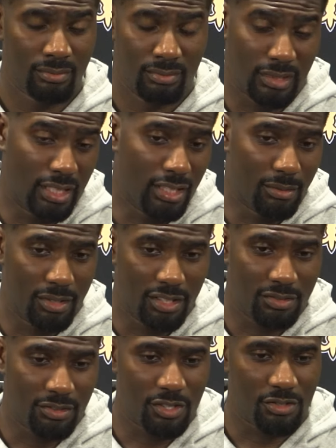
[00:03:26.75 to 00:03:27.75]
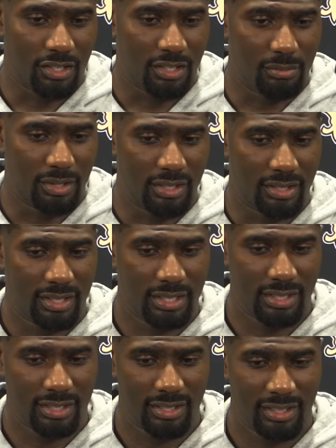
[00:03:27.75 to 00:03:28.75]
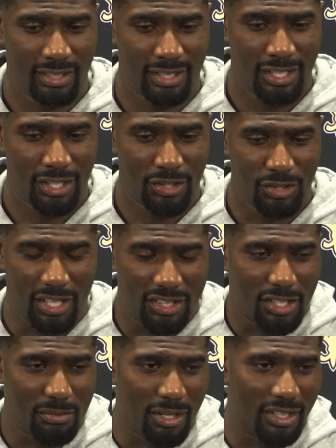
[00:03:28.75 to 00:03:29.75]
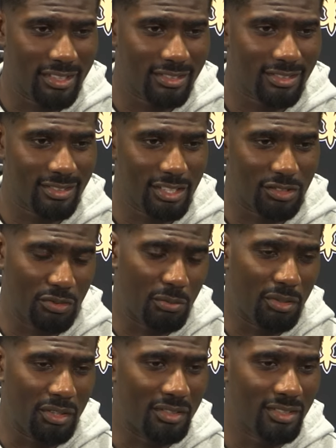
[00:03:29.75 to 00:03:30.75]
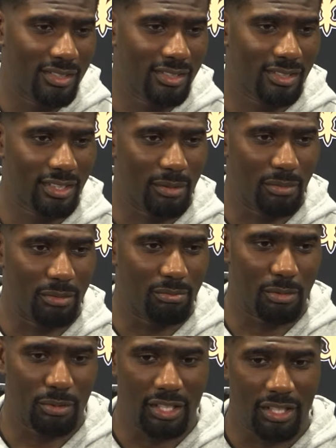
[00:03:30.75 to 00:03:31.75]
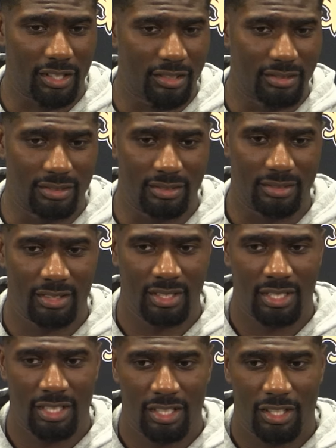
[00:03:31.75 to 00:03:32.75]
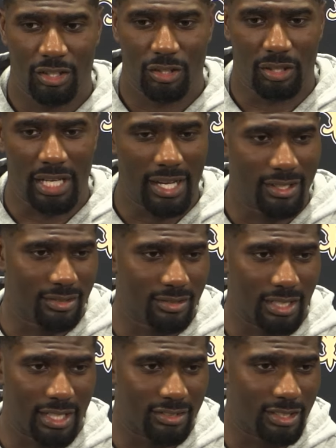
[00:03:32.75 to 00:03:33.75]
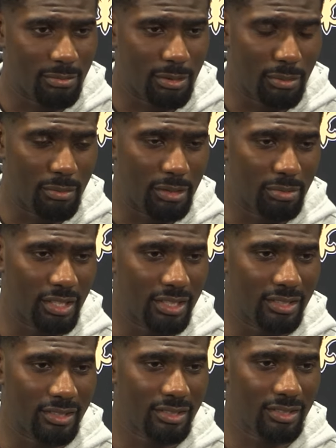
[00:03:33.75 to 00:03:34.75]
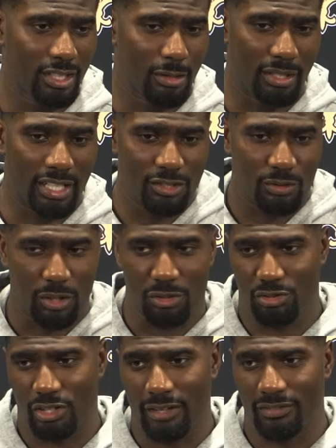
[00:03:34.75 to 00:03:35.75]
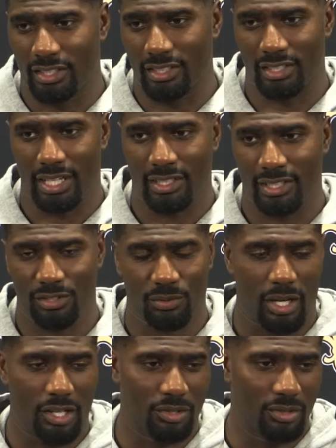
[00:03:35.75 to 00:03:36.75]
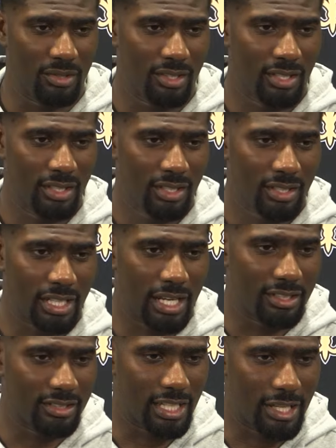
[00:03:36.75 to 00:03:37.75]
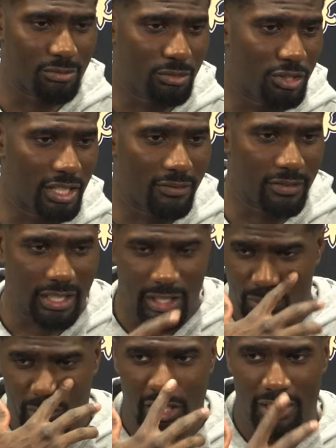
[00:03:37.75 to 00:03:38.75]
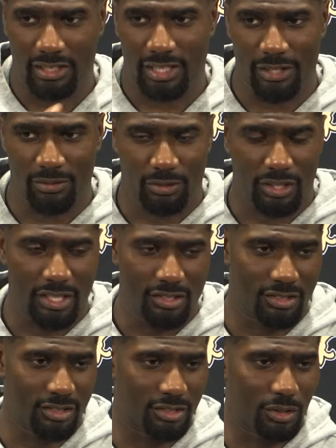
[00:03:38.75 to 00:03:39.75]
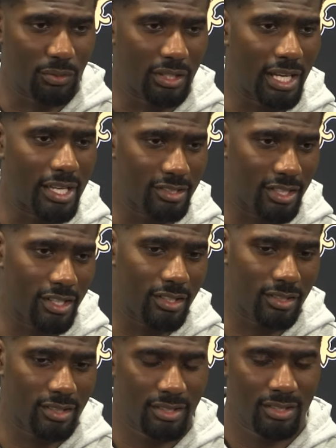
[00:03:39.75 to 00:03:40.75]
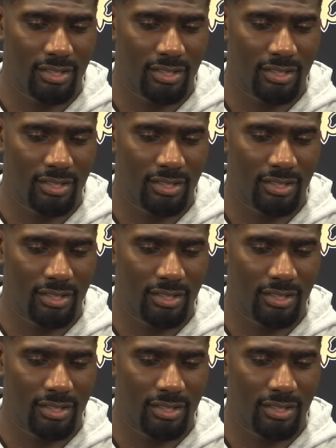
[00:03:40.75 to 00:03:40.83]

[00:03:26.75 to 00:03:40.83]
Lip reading: Yeah, I mean, it's frustrating, but you got to think about it. It's football. I mean, people get hurt, and, you know, guys got to step up and make plays. I mean, that's why we drafted these guys. That's why you got these guys from UDFA. That's why you got these guys from free agency, so when guys get hurt,